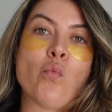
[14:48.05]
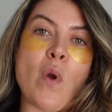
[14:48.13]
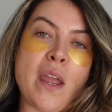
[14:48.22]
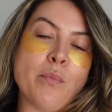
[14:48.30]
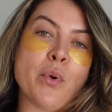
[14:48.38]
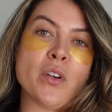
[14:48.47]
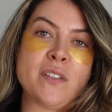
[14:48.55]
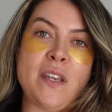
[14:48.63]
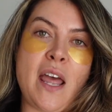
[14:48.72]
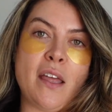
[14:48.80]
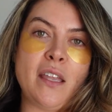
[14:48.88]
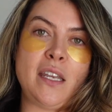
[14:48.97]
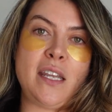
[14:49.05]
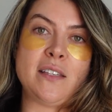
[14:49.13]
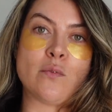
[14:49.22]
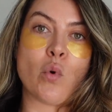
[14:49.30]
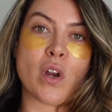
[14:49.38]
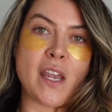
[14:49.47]
right
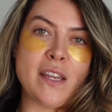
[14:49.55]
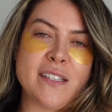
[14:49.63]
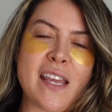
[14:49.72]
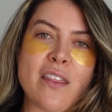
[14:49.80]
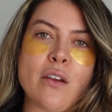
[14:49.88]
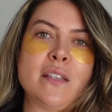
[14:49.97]
personalities working together,